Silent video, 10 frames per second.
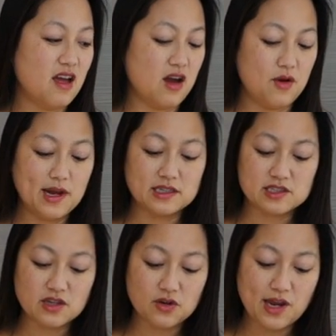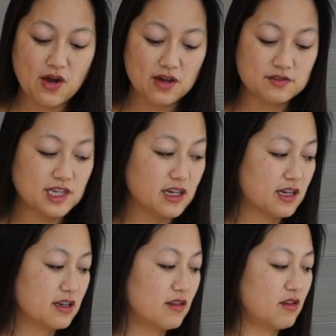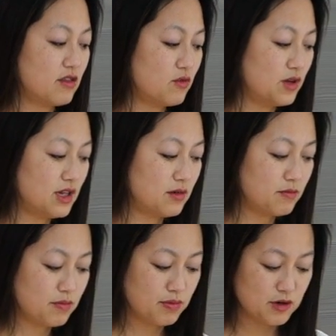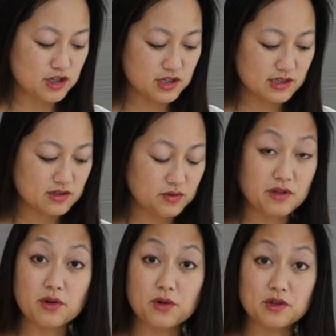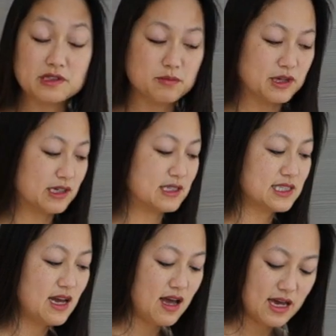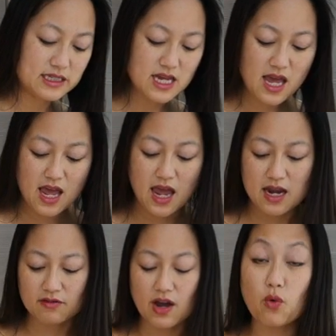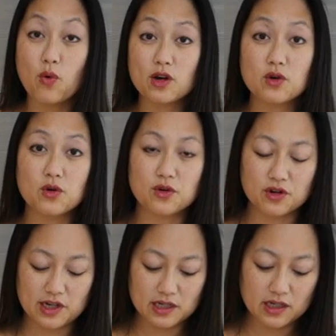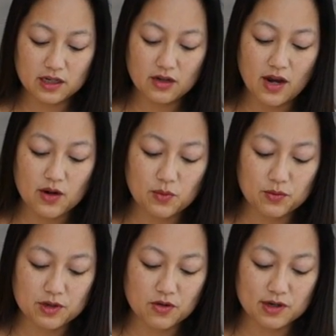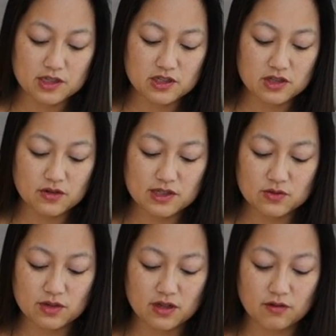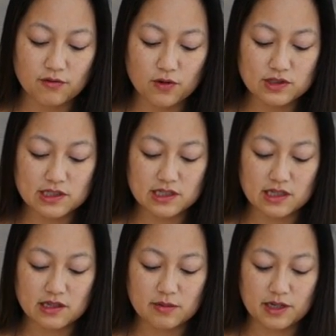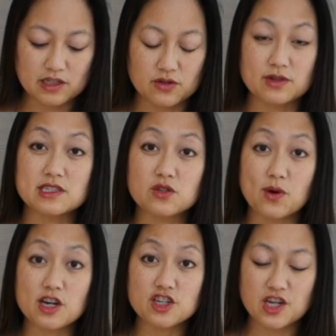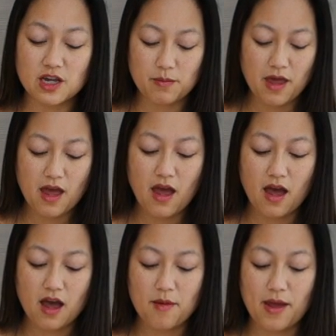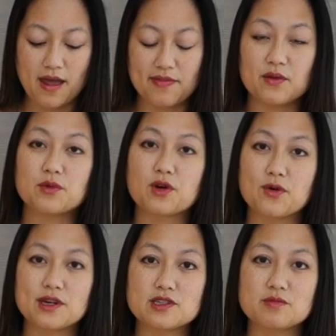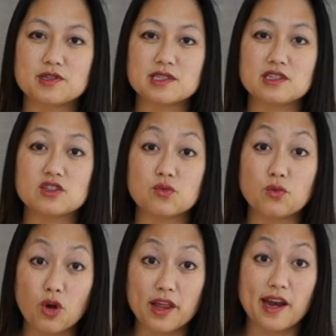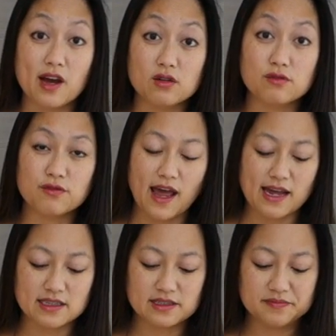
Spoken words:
All right, so now I've taken the three of the quarters and put it aside, and I've got 1 quarter here, and what we're going to do is we're going to fold it a little bit into a square shape, and then we're going to proceed to roll it out flat.